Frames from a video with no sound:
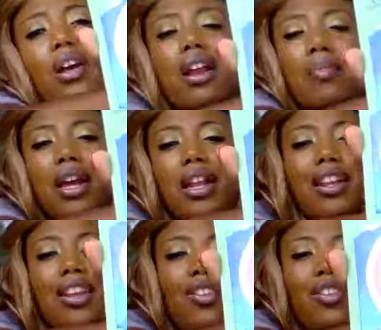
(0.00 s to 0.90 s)
I might need
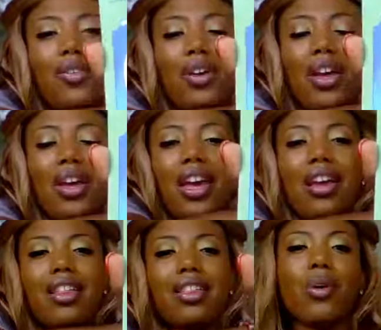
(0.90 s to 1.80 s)
to do a
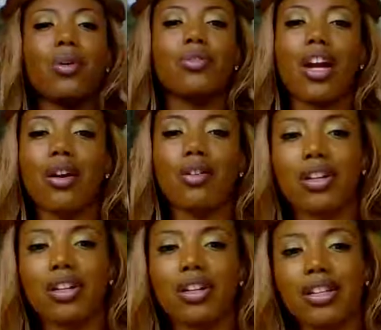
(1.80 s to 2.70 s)
throat chakra
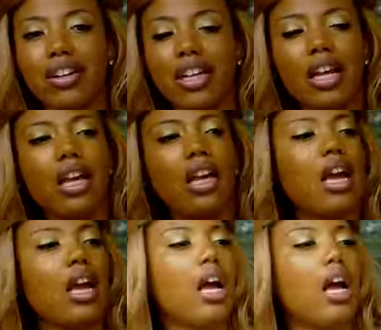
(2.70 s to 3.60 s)
clearing.
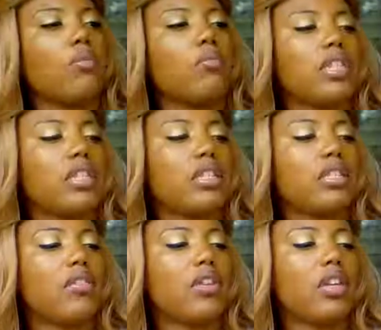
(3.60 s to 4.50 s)

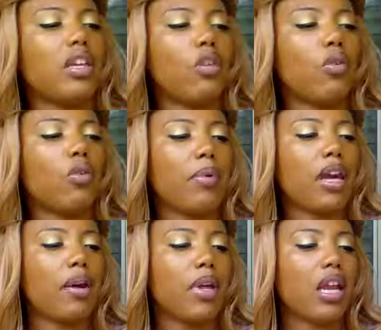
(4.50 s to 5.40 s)
Sensitivity. You are
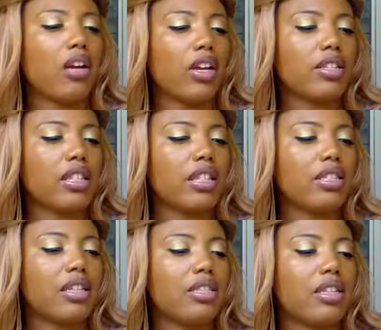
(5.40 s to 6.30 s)
becoming increasingly
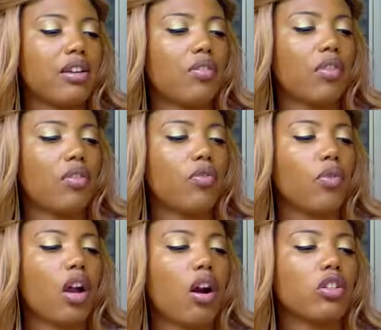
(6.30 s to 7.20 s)
sensitive.
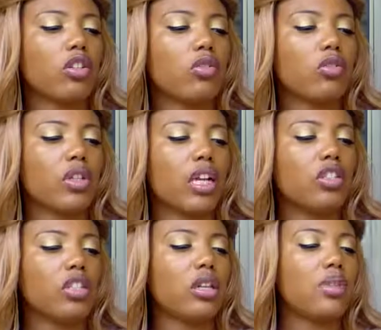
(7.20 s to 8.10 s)
Avoid harsh
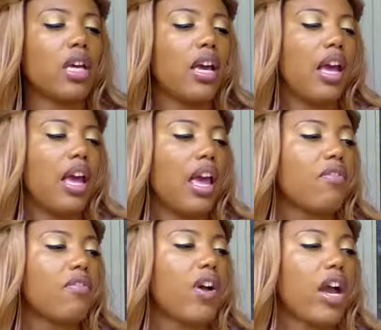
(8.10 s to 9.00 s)
relationships,
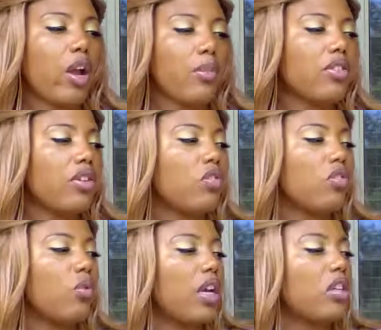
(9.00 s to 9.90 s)
environment,
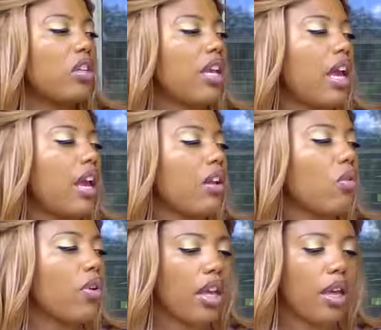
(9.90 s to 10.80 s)
situations, and
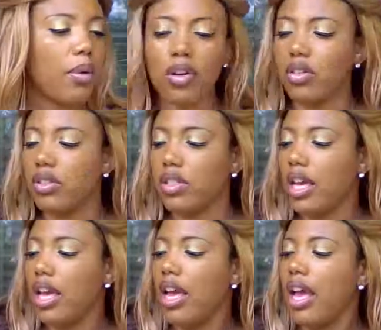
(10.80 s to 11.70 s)
or chemicals.
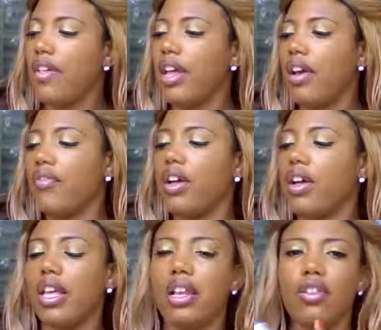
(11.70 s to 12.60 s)
And then I felt
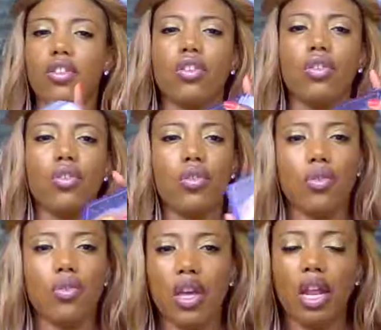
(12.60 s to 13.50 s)
led to
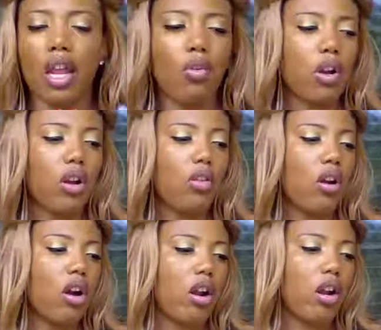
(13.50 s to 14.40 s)
get an oracle
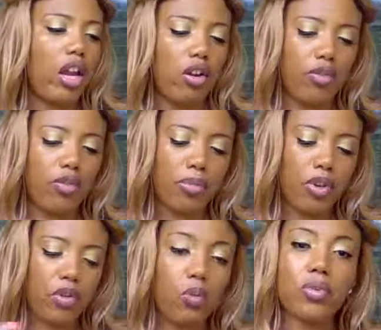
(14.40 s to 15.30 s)
card here from this
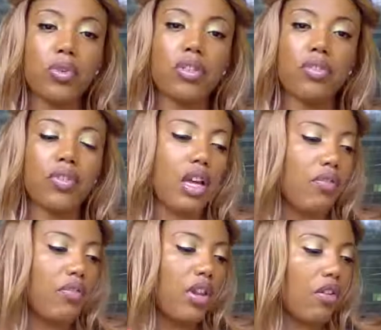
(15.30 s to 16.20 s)
Whispers of Love
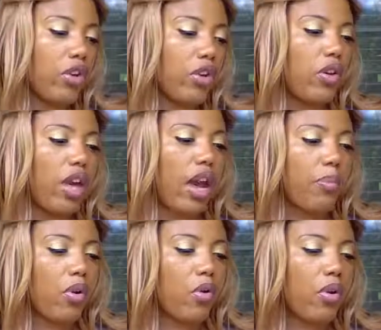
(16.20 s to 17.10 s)
deck for you,
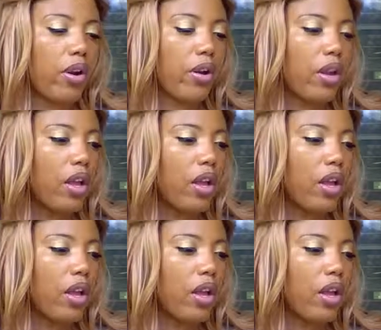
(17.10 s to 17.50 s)
Capricorn.